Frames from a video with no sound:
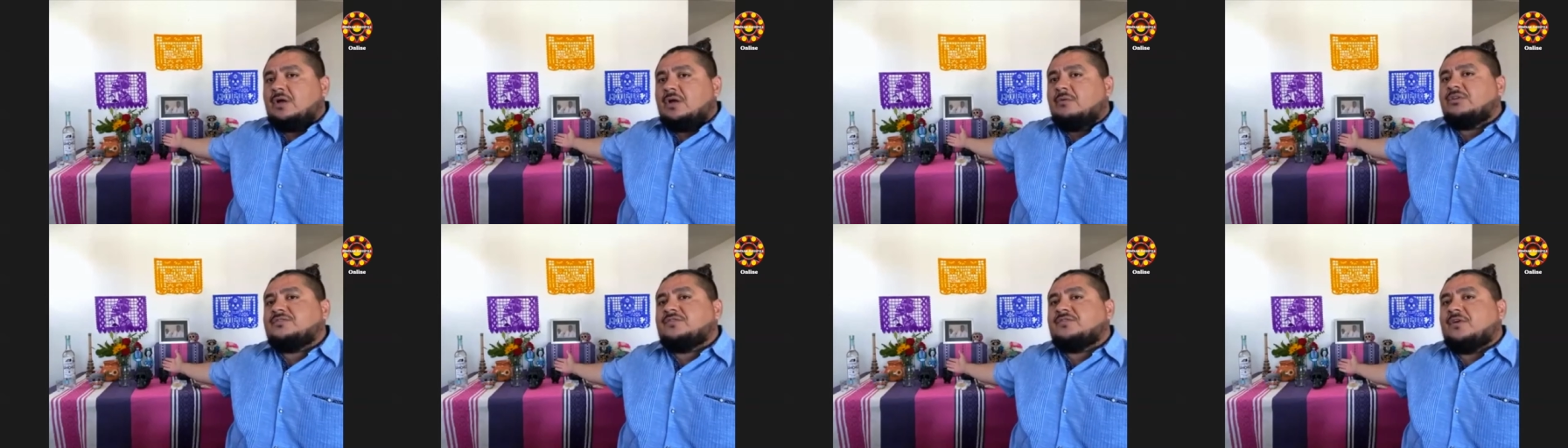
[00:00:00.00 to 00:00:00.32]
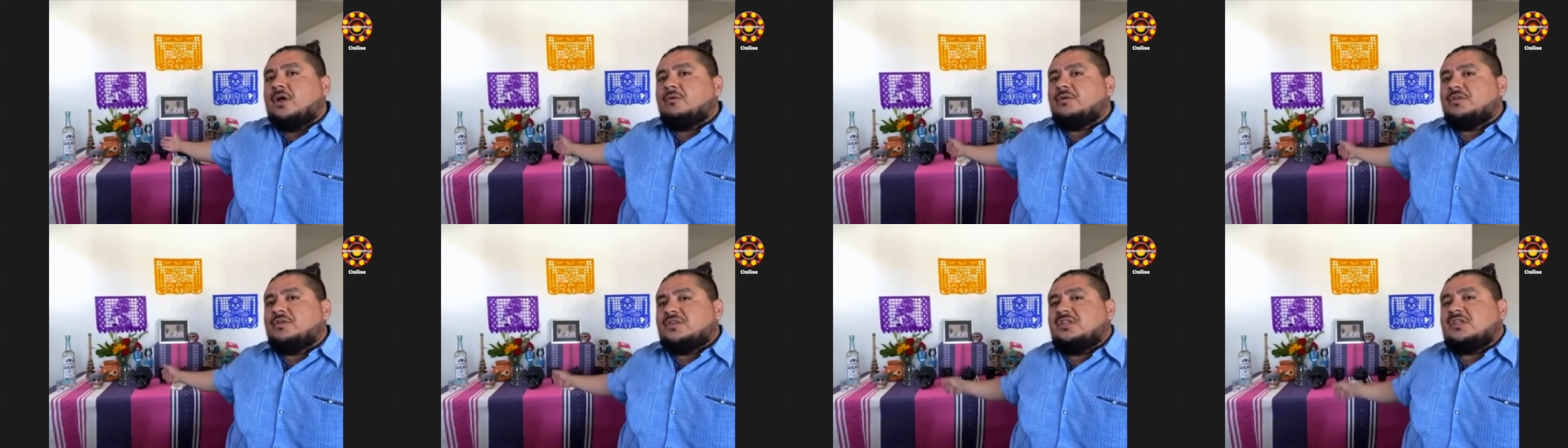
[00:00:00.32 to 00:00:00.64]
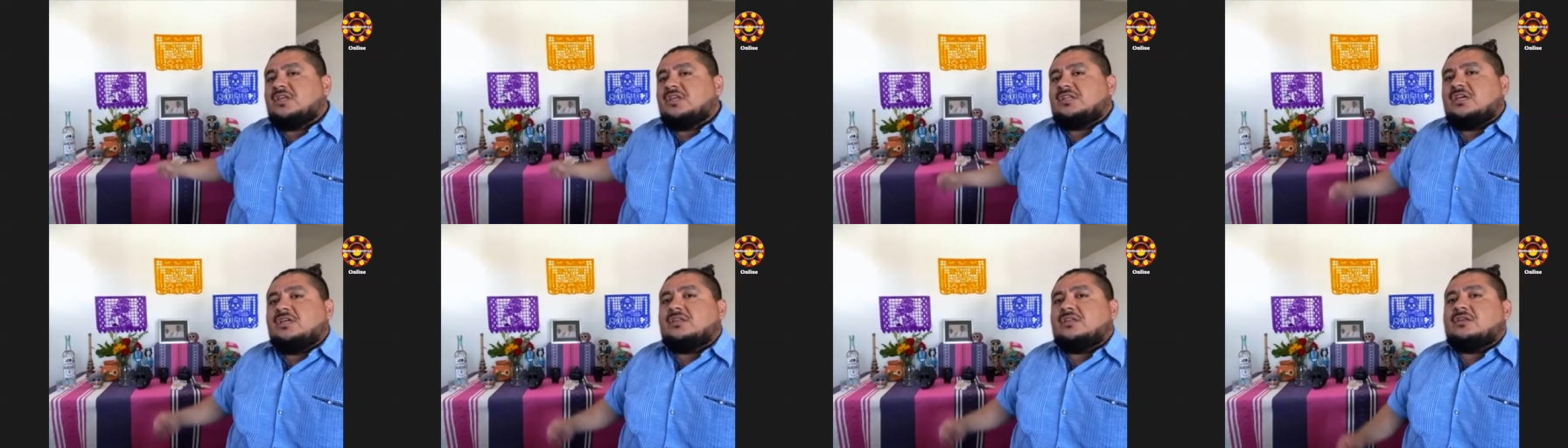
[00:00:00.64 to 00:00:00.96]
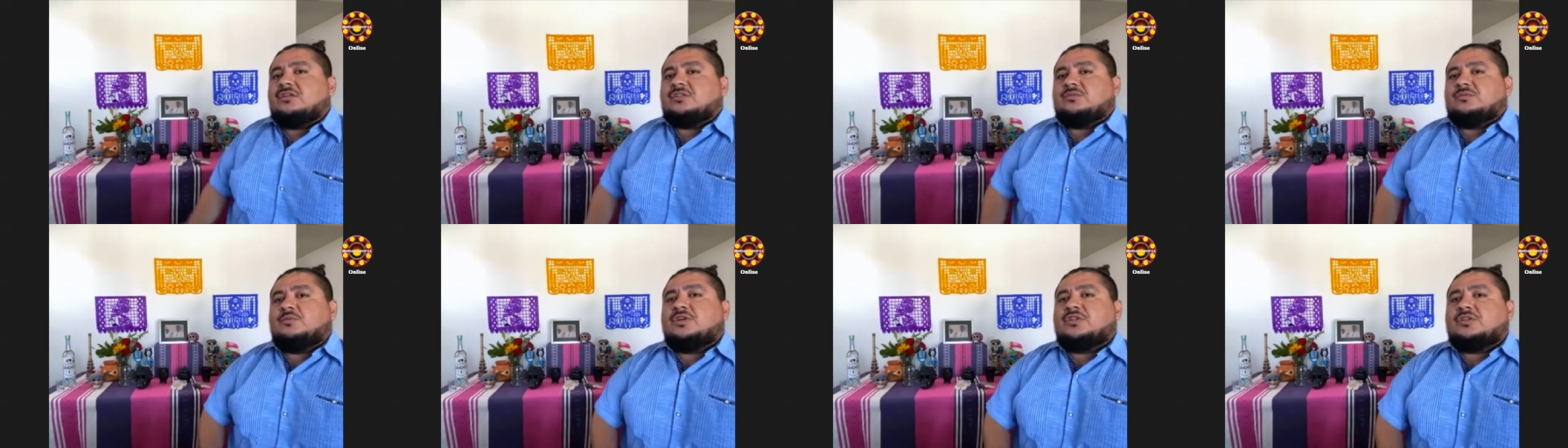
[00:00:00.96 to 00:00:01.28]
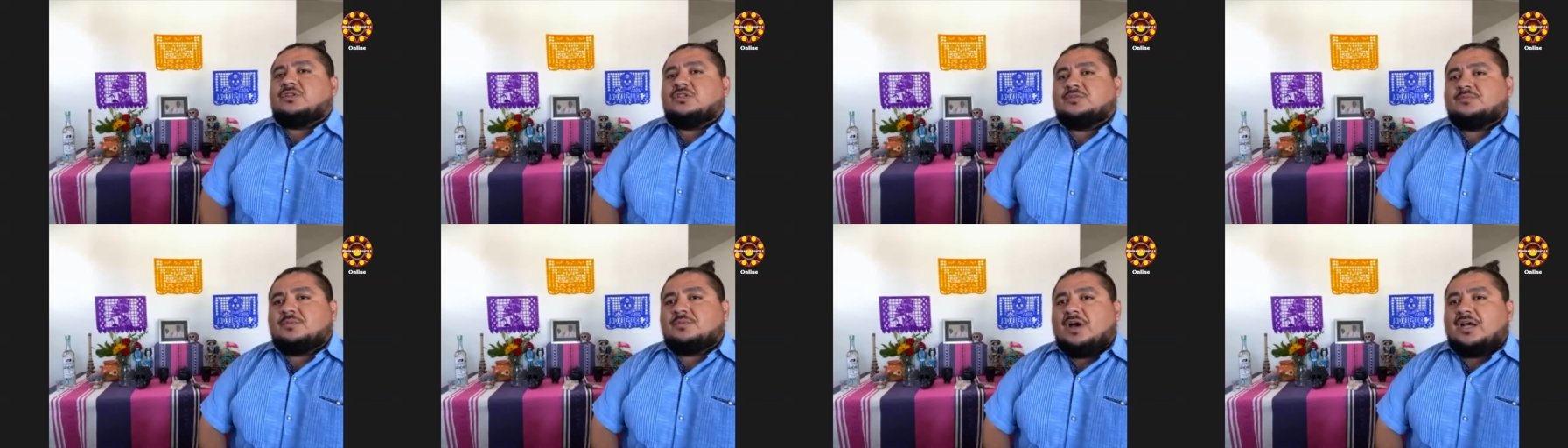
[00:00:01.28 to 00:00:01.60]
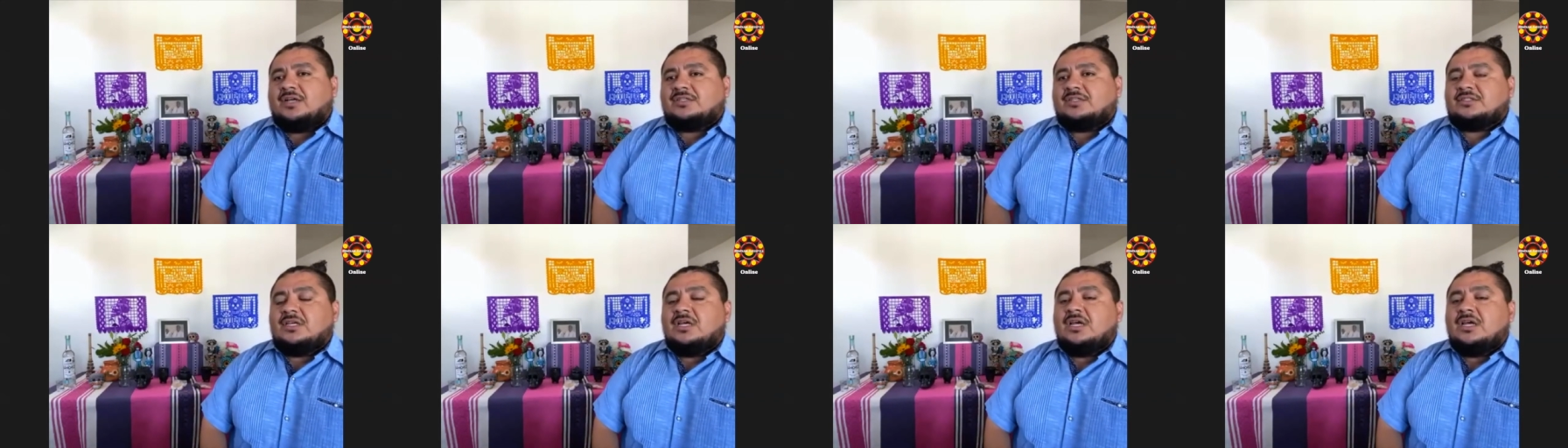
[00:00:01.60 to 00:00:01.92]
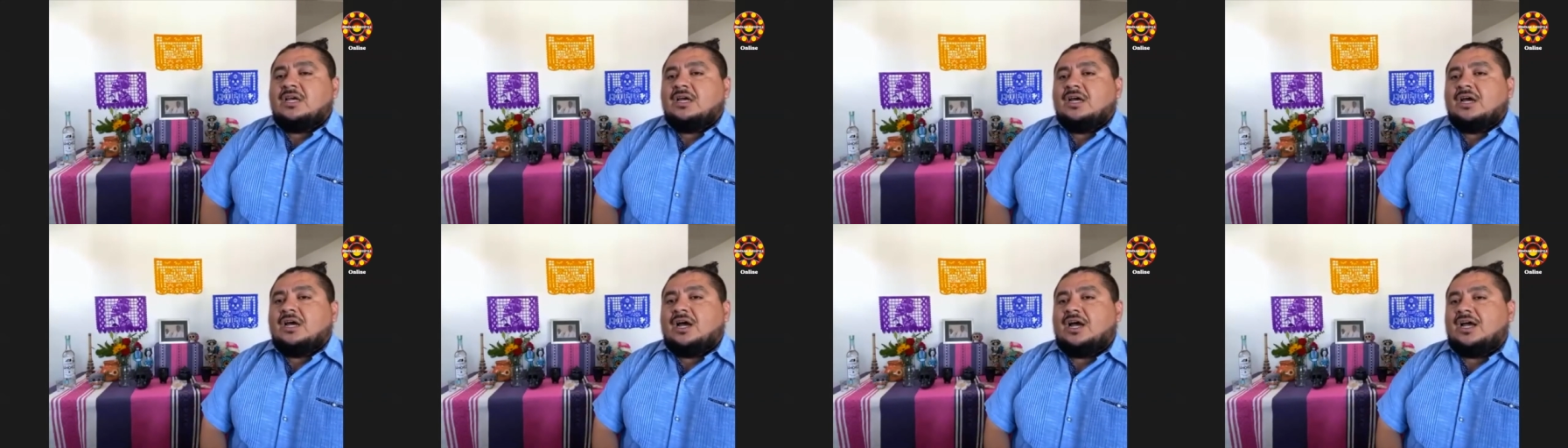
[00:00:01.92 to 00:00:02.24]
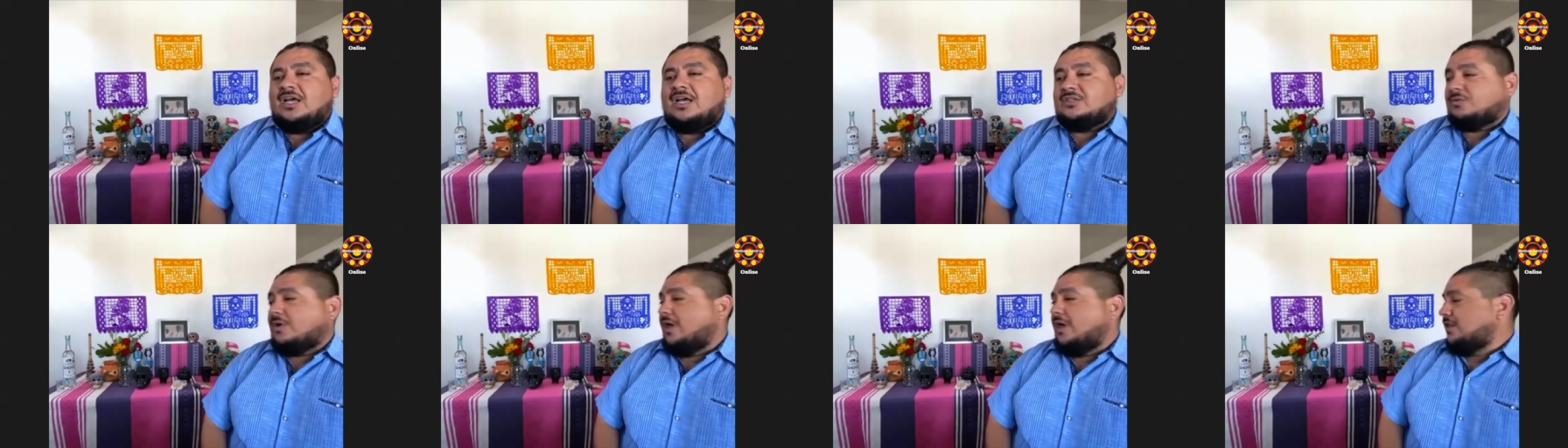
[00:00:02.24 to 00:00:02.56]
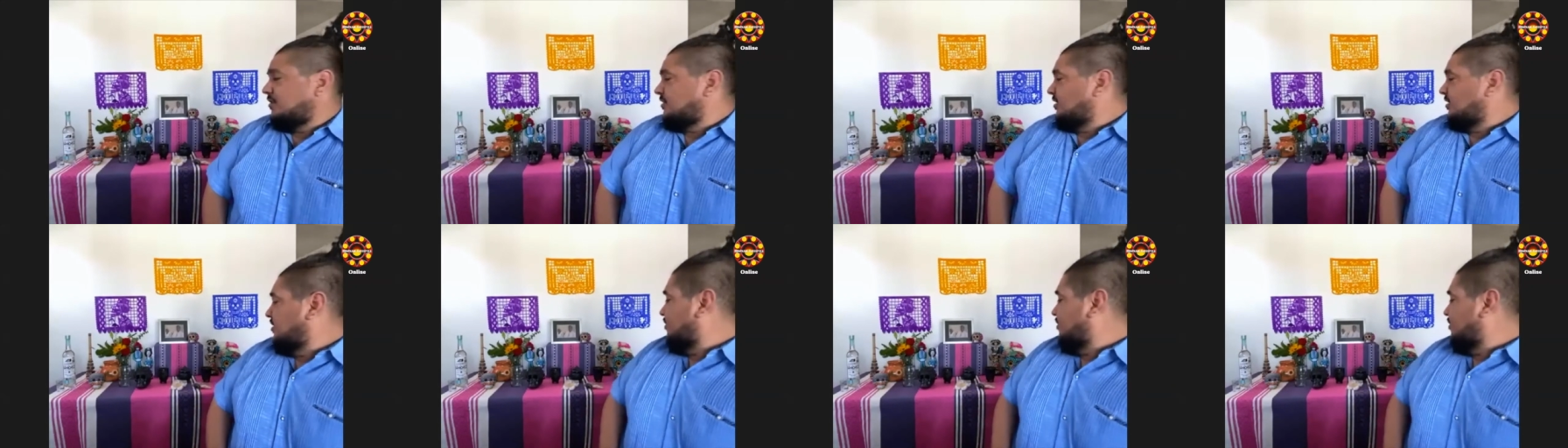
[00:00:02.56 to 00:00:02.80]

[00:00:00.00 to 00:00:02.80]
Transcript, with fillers: fall within the Dia de los Muertos box. Uh, as well as this